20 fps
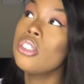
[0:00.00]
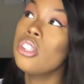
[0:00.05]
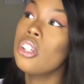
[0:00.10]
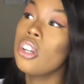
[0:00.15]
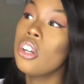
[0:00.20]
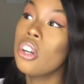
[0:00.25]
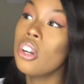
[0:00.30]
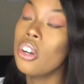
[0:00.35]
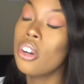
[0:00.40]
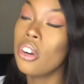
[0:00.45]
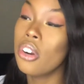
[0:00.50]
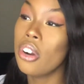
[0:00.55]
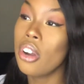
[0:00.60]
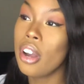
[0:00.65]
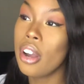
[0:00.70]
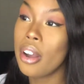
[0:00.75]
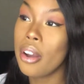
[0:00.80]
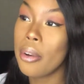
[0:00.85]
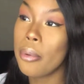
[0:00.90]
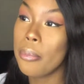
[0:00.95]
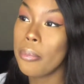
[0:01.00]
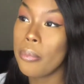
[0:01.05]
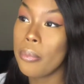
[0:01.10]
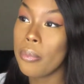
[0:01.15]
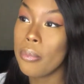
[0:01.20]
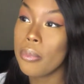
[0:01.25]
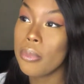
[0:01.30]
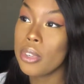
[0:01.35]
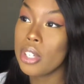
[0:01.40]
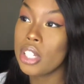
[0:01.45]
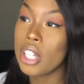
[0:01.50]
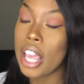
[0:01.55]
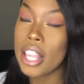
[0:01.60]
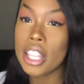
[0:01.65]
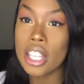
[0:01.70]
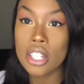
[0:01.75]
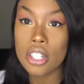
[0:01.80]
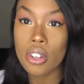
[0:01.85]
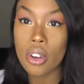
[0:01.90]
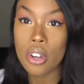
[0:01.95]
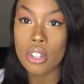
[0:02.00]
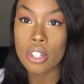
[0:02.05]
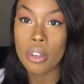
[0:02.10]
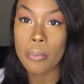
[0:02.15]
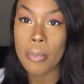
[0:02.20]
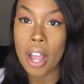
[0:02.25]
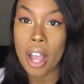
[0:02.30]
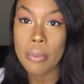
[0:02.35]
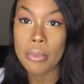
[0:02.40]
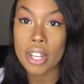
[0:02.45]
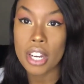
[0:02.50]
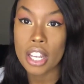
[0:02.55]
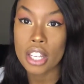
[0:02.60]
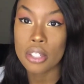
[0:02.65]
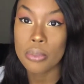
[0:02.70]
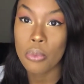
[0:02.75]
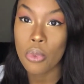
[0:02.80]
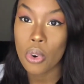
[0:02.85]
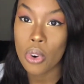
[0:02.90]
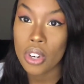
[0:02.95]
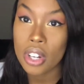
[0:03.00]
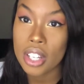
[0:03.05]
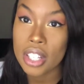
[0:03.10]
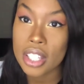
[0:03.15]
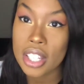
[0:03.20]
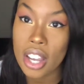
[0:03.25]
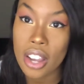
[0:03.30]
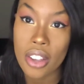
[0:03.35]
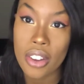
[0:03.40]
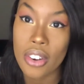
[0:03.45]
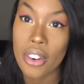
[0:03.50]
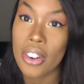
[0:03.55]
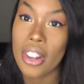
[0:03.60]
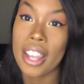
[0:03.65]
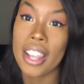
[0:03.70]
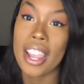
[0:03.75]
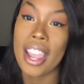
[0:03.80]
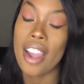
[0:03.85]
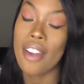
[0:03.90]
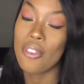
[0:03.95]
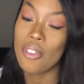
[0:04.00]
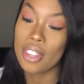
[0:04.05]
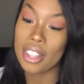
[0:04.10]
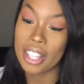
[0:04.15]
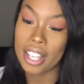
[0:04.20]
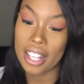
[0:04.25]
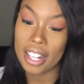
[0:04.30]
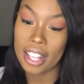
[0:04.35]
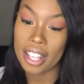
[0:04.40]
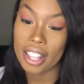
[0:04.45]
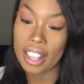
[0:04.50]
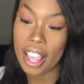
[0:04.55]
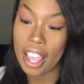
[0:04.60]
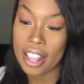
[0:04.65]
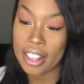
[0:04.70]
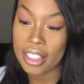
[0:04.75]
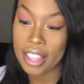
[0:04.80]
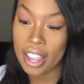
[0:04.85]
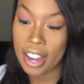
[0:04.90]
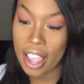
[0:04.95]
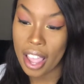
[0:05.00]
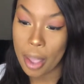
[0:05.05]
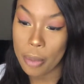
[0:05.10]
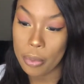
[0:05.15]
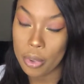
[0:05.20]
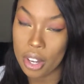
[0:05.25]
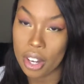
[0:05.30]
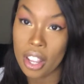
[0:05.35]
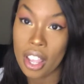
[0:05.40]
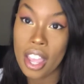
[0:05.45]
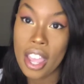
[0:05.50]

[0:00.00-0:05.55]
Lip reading: her I think she calls her mom the next morning, telling her like everything like that happened,